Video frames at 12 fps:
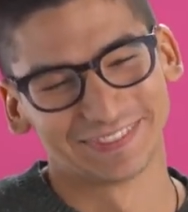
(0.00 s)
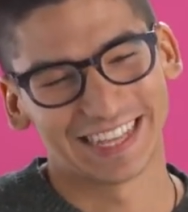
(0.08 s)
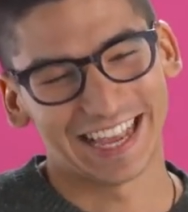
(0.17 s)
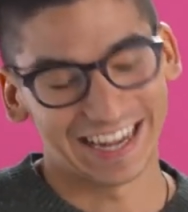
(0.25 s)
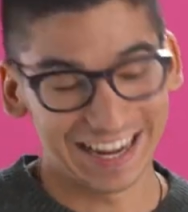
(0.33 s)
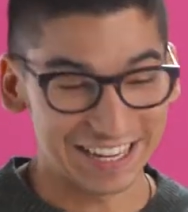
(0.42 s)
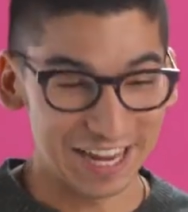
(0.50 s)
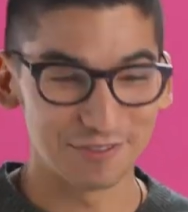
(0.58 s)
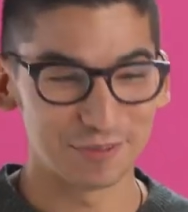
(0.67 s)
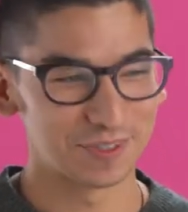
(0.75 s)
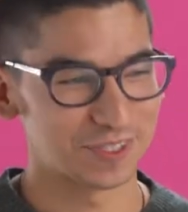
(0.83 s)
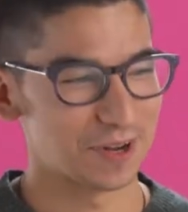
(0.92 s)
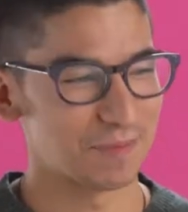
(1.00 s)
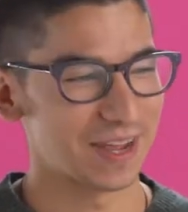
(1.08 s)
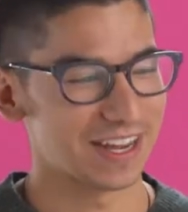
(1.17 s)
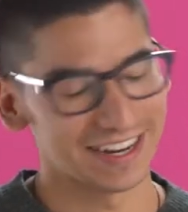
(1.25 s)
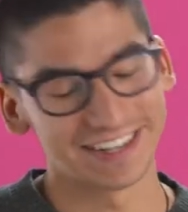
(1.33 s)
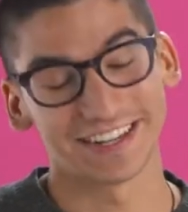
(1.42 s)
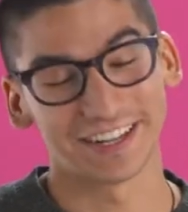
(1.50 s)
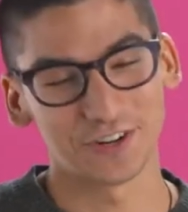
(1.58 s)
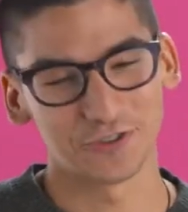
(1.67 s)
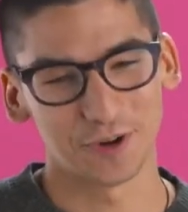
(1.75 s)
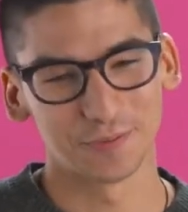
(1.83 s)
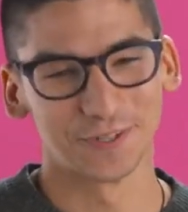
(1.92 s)
And I gave them some, and I didn't get in
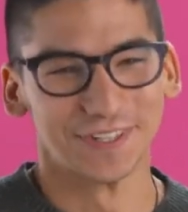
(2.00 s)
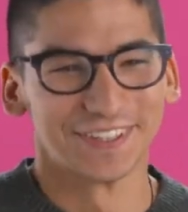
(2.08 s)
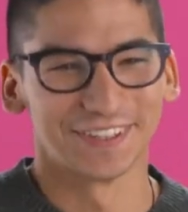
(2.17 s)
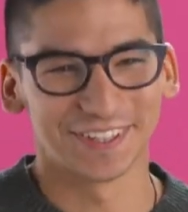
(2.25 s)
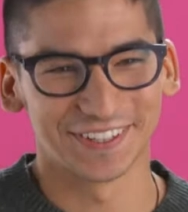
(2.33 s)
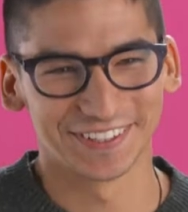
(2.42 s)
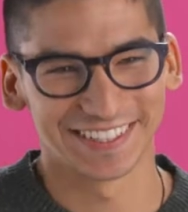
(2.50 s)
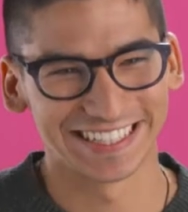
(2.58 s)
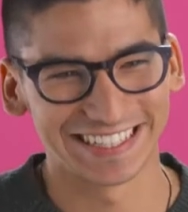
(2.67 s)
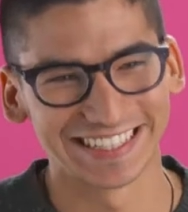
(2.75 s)
trouble, luckily.